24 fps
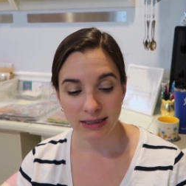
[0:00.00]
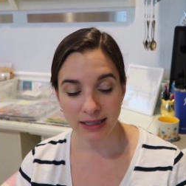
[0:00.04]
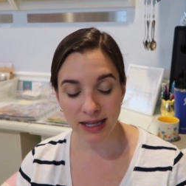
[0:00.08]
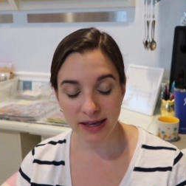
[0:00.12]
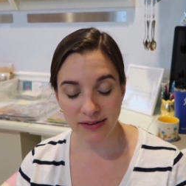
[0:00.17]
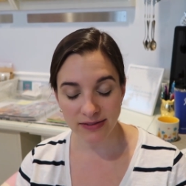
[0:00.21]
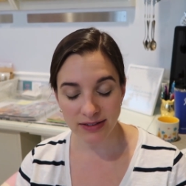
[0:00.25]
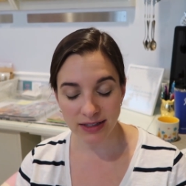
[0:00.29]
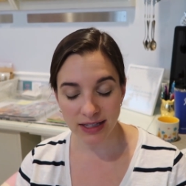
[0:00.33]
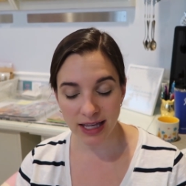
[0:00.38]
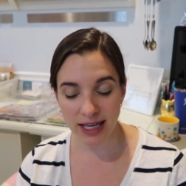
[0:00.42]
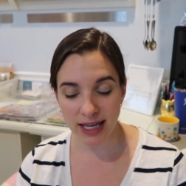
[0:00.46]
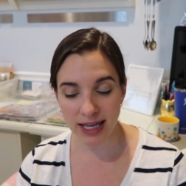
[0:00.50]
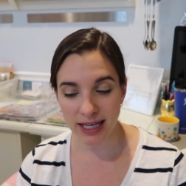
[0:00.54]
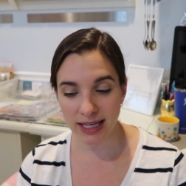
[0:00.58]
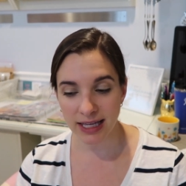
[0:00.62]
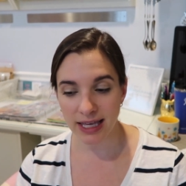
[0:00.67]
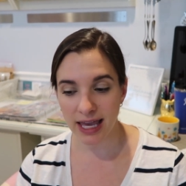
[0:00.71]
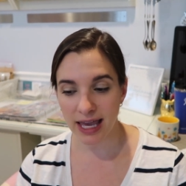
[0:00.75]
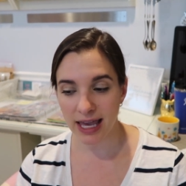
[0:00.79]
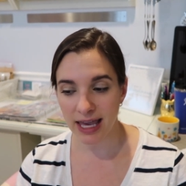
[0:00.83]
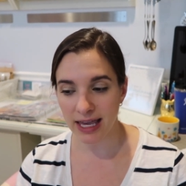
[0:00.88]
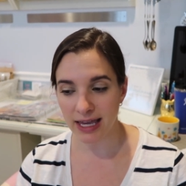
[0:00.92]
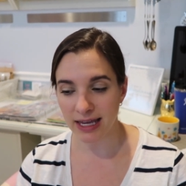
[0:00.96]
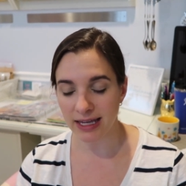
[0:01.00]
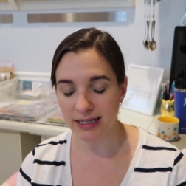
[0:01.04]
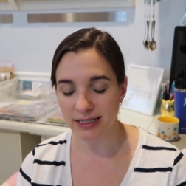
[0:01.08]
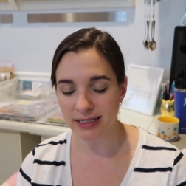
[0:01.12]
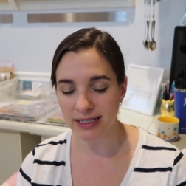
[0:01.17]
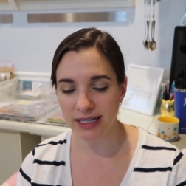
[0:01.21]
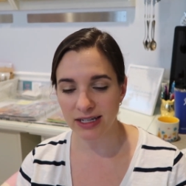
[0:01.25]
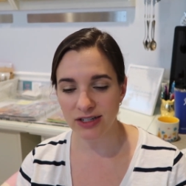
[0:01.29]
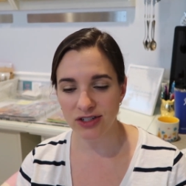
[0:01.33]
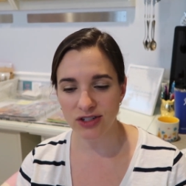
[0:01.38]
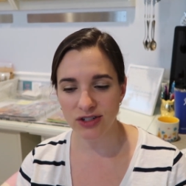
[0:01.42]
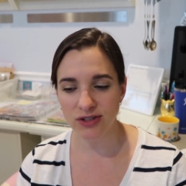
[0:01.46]
left leg
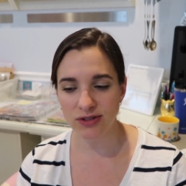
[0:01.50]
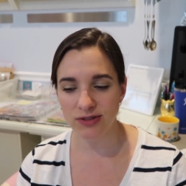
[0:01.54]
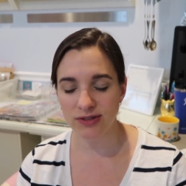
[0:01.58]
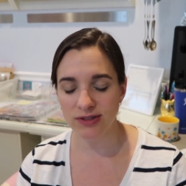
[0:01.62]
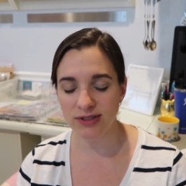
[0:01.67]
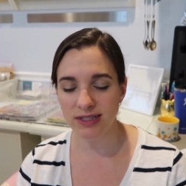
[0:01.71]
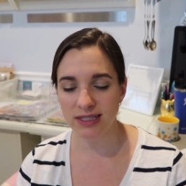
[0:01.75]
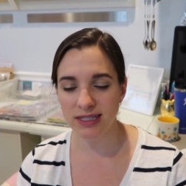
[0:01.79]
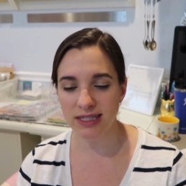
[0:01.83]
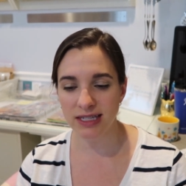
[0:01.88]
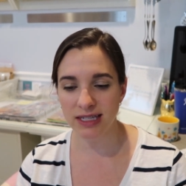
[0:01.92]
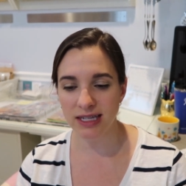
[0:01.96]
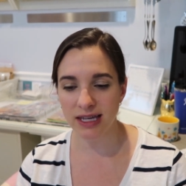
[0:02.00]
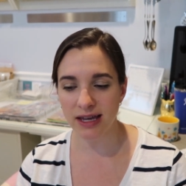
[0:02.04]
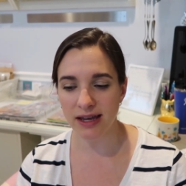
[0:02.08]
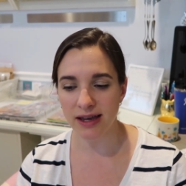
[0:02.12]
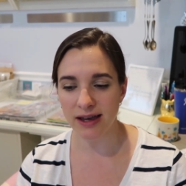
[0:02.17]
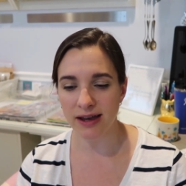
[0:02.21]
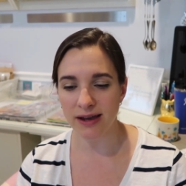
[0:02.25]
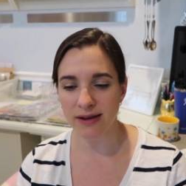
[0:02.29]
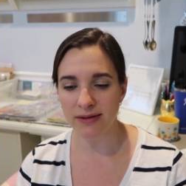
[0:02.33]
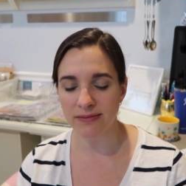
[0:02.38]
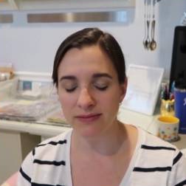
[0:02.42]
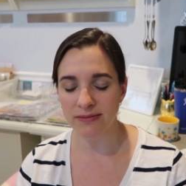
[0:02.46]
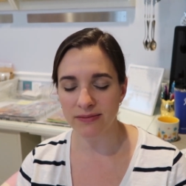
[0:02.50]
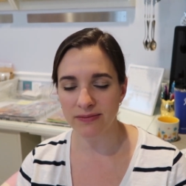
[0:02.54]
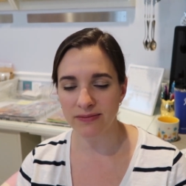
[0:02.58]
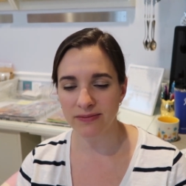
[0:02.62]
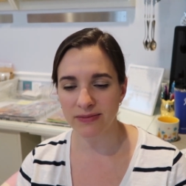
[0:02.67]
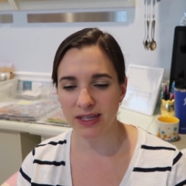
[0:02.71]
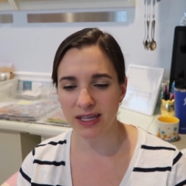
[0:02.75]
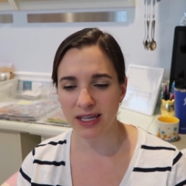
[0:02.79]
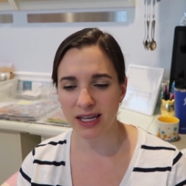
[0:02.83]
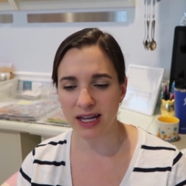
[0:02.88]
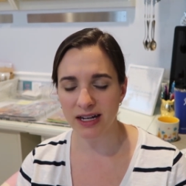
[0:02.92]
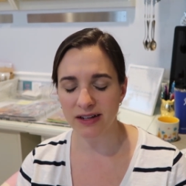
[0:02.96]
and issues um,
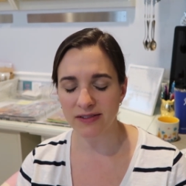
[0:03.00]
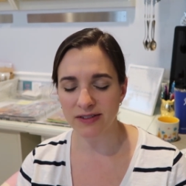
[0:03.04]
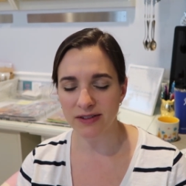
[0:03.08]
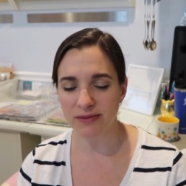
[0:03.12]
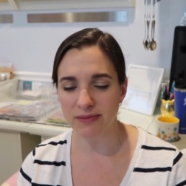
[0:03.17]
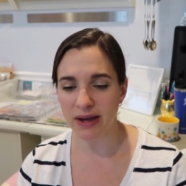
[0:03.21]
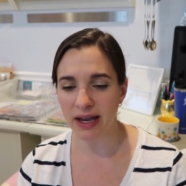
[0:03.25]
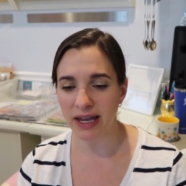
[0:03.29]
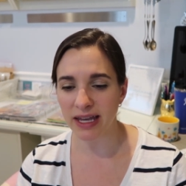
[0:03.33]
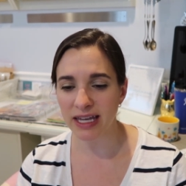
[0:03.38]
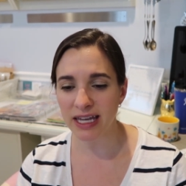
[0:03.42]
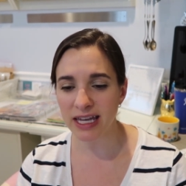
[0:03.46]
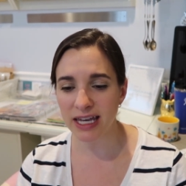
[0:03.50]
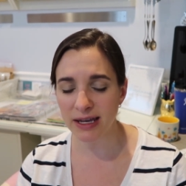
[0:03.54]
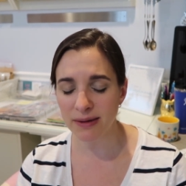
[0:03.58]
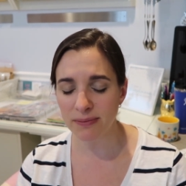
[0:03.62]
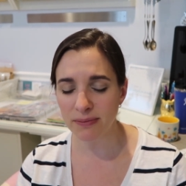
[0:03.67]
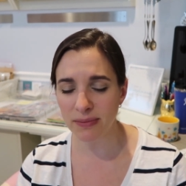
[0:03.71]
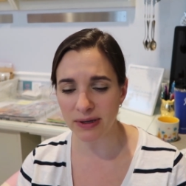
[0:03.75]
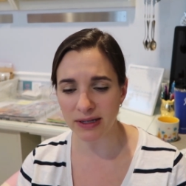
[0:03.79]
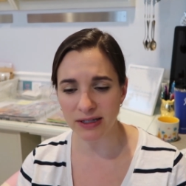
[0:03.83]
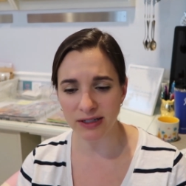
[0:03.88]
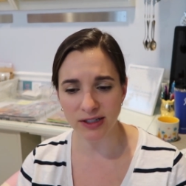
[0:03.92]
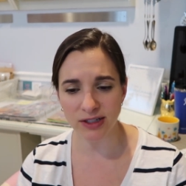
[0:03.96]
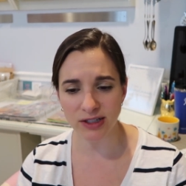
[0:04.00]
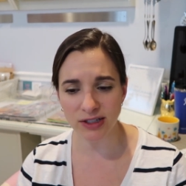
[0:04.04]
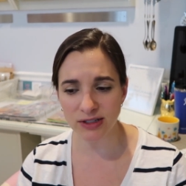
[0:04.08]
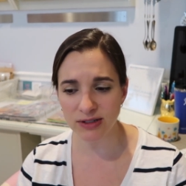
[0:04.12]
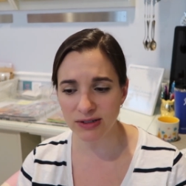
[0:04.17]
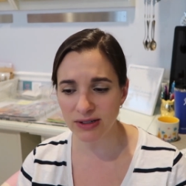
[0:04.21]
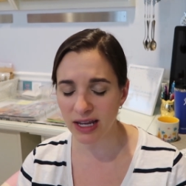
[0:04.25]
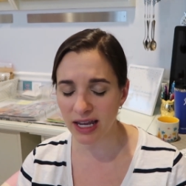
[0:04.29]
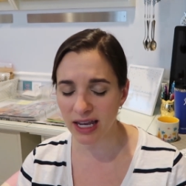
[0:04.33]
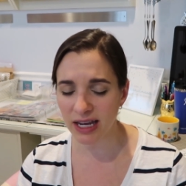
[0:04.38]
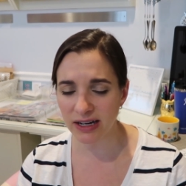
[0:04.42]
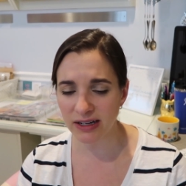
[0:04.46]
kind of in my hip and
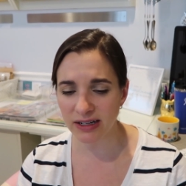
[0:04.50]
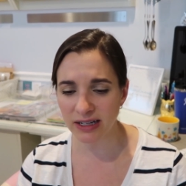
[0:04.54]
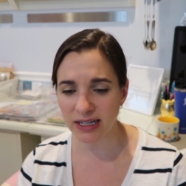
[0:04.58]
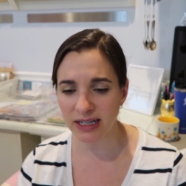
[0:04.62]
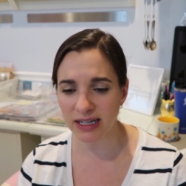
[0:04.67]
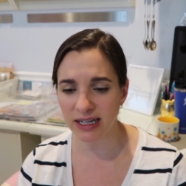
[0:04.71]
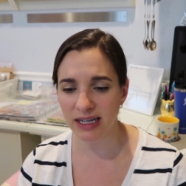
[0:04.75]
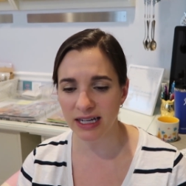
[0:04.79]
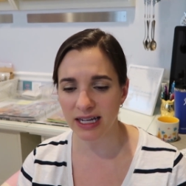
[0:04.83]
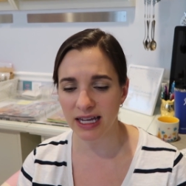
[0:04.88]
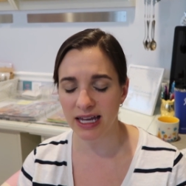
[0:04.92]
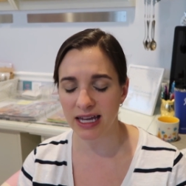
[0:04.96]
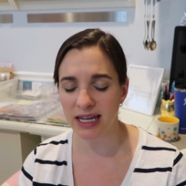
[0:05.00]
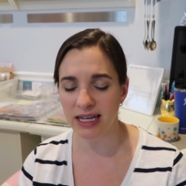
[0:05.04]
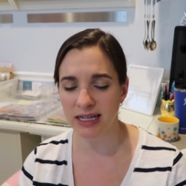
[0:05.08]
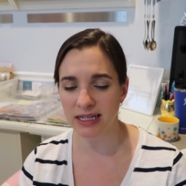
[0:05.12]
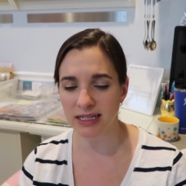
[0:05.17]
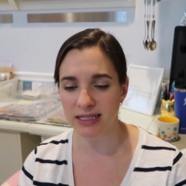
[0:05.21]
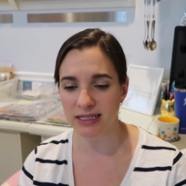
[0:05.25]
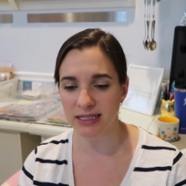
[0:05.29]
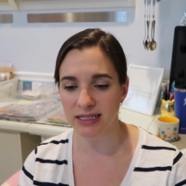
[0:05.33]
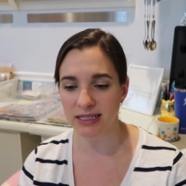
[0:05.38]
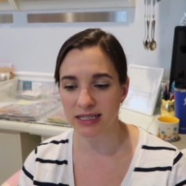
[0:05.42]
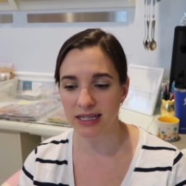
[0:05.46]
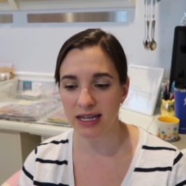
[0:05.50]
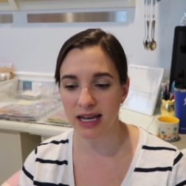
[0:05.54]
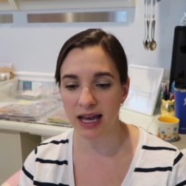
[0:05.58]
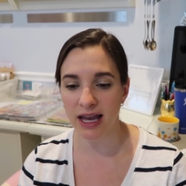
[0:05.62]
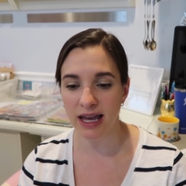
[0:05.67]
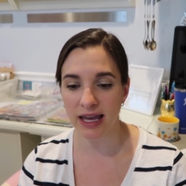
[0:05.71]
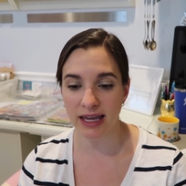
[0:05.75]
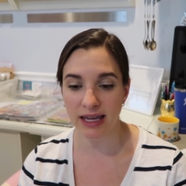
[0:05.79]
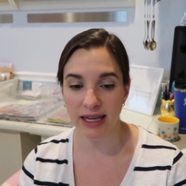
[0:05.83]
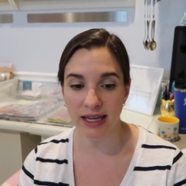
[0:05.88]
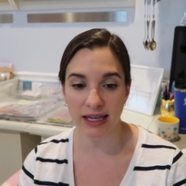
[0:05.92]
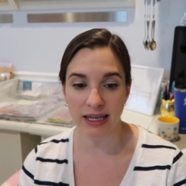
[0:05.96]
glute area, and
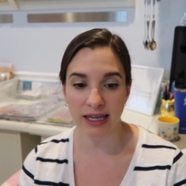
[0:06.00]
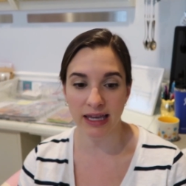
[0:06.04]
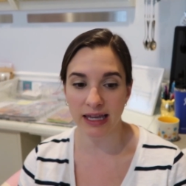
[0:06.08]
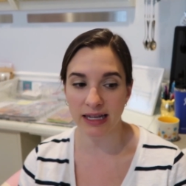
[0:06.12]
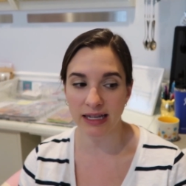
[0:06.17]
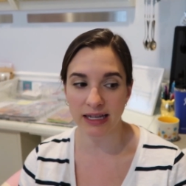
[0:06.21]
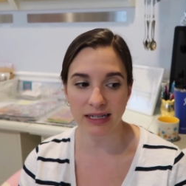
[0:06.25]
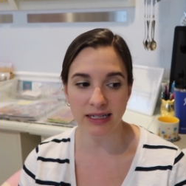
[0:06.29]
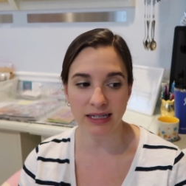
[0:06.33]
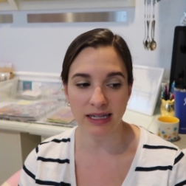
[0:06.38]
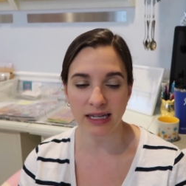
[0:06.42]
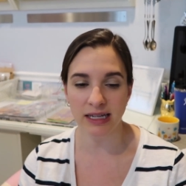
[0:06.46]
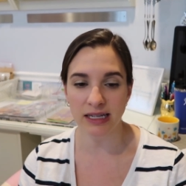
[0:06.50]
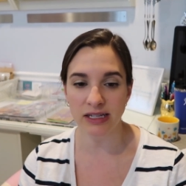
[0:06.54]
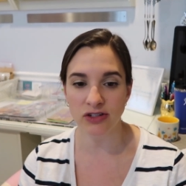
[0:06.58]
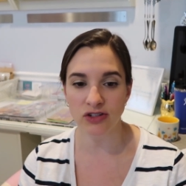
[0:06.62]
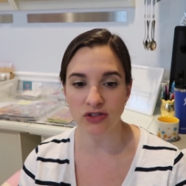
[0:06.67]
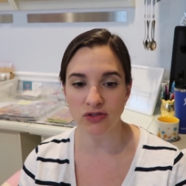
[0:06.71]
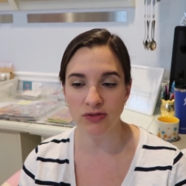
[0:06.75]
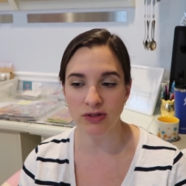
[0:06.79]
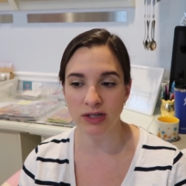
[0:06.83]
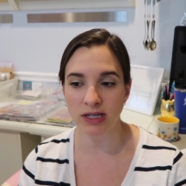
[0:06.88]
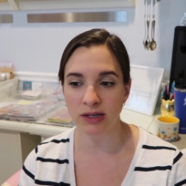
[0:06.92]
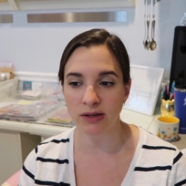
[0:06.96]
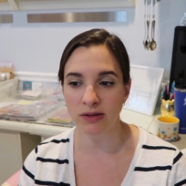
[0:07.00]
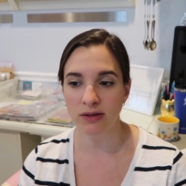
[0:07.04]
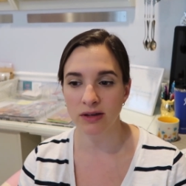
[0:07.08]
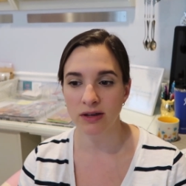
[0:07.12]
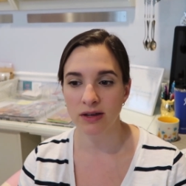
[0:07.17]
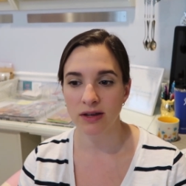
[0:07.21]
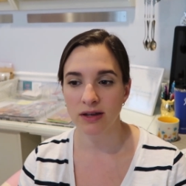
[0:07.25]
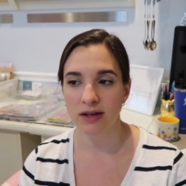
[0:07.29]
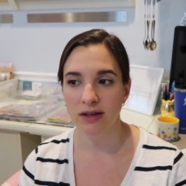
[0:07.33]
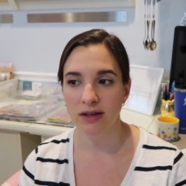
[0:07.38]
I get a knee injury.